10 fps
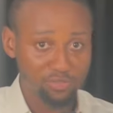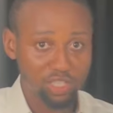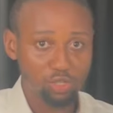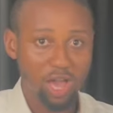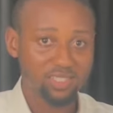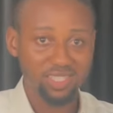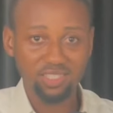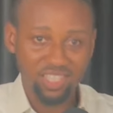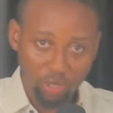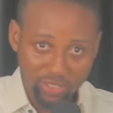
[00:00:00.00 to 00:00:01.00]
FAQ, you are
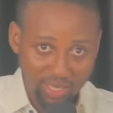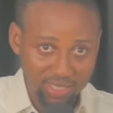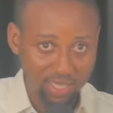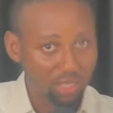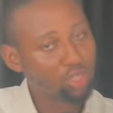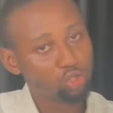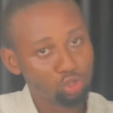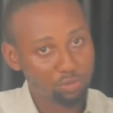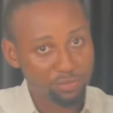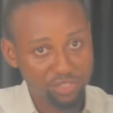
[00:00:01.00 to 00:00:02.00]
seeing 300k,
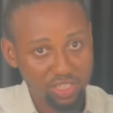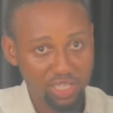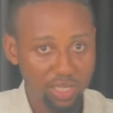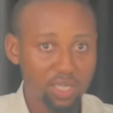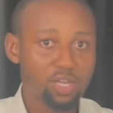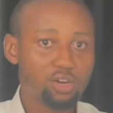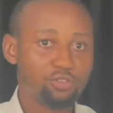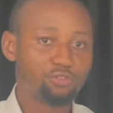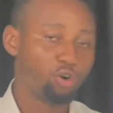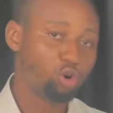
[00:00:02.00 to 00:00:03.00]
250k
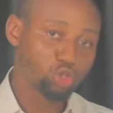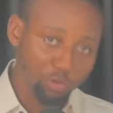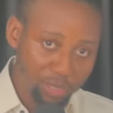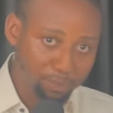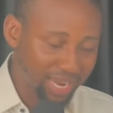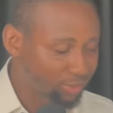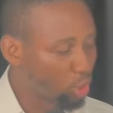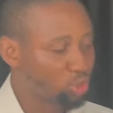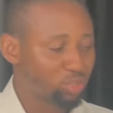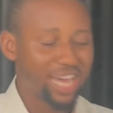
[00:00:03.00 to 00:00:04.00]
for survey plan.
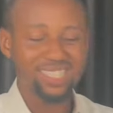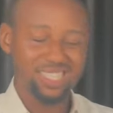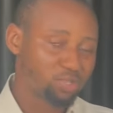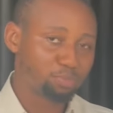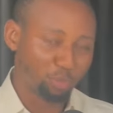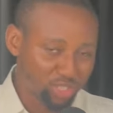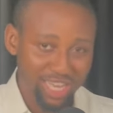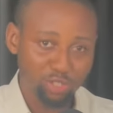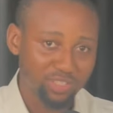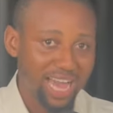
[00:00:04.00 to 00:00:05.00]
Just know that it's
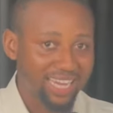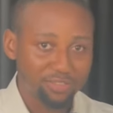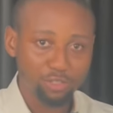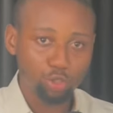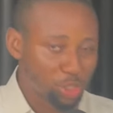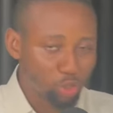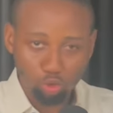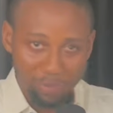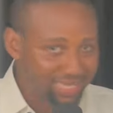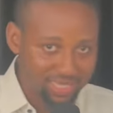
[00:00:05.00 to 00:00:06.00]
provisional survey that are giving you. It's
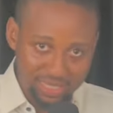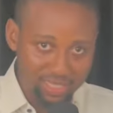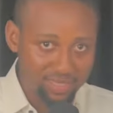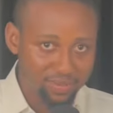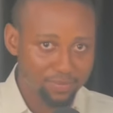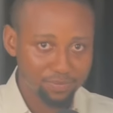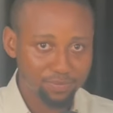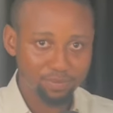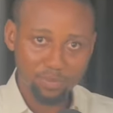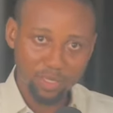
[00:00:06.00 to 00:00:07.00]
automatic.
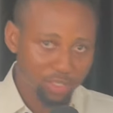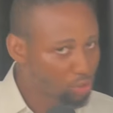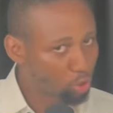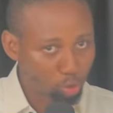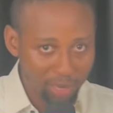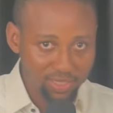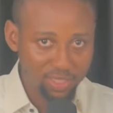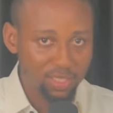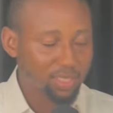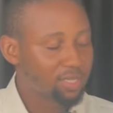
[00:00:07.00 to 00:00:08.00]
It's
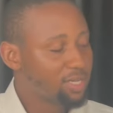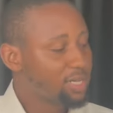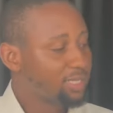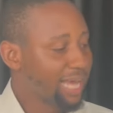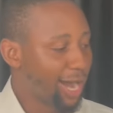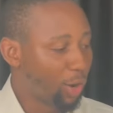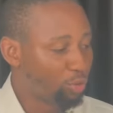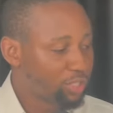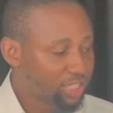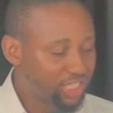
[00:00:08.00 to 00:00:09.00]
automatic. Now,
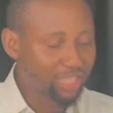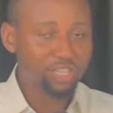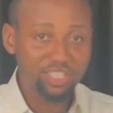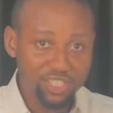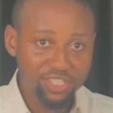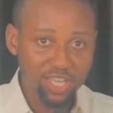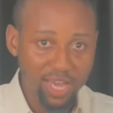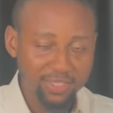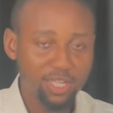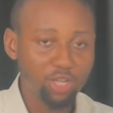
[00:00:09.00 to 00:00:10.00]
January this
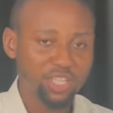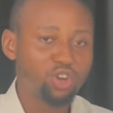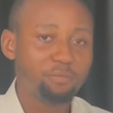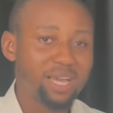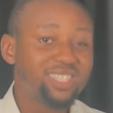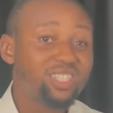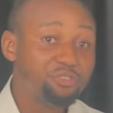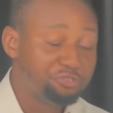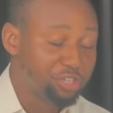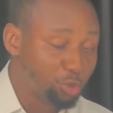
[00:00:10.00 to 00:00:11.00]
year, the Lagos State government
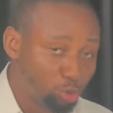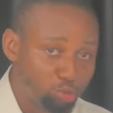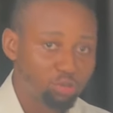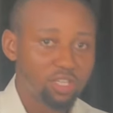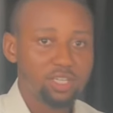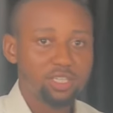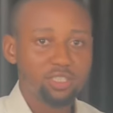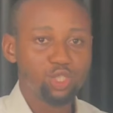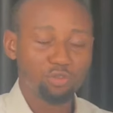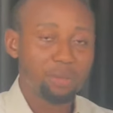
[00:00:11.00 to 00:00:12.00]
reviewed
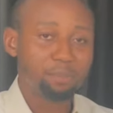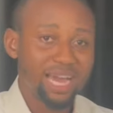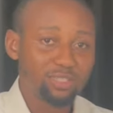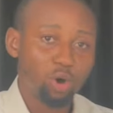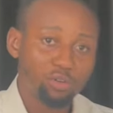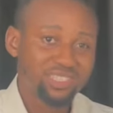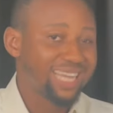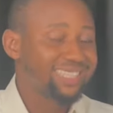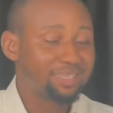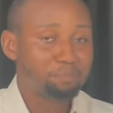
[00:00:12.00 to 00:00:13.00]
the survey plan of
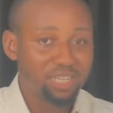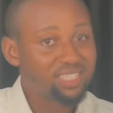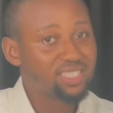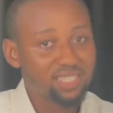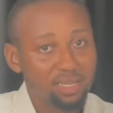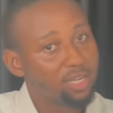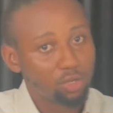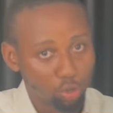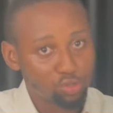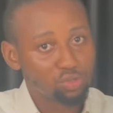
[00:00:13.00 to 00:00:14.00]
certain places in
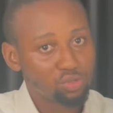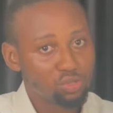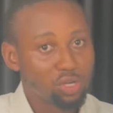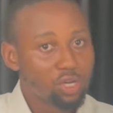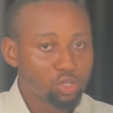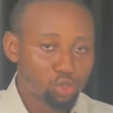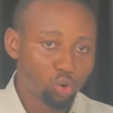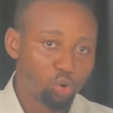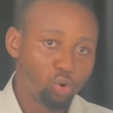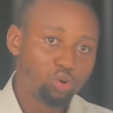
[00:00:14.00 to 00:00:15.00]
Lagos.
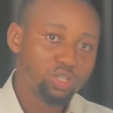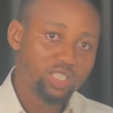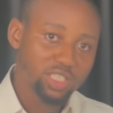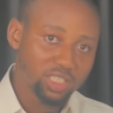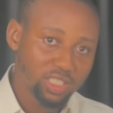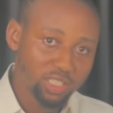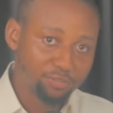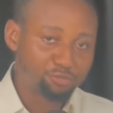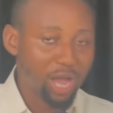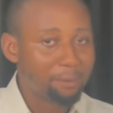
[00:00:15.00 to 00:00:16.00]
So
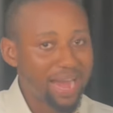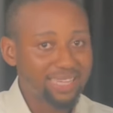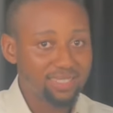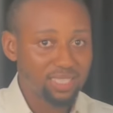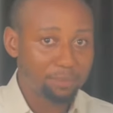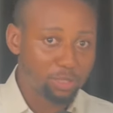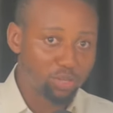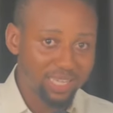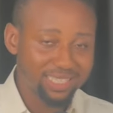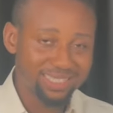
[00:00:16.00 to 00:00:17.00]
if you are buying in
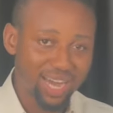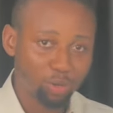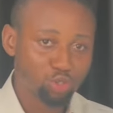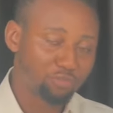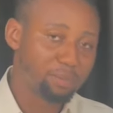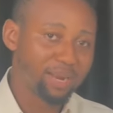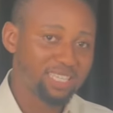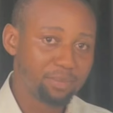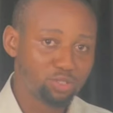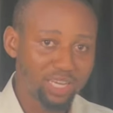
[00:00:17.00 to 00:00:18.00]
Ibejuleki now, survey plan
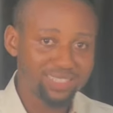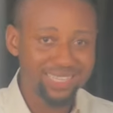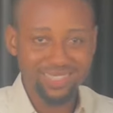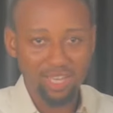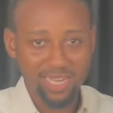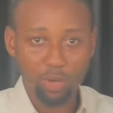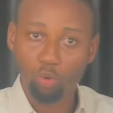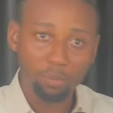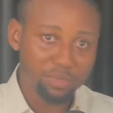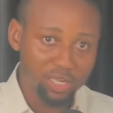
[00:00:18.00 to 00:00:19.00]
in Ibejuleki right now is like
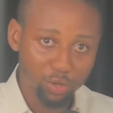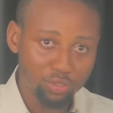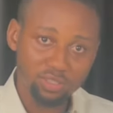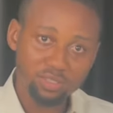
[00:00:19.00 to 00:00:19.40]
1 million.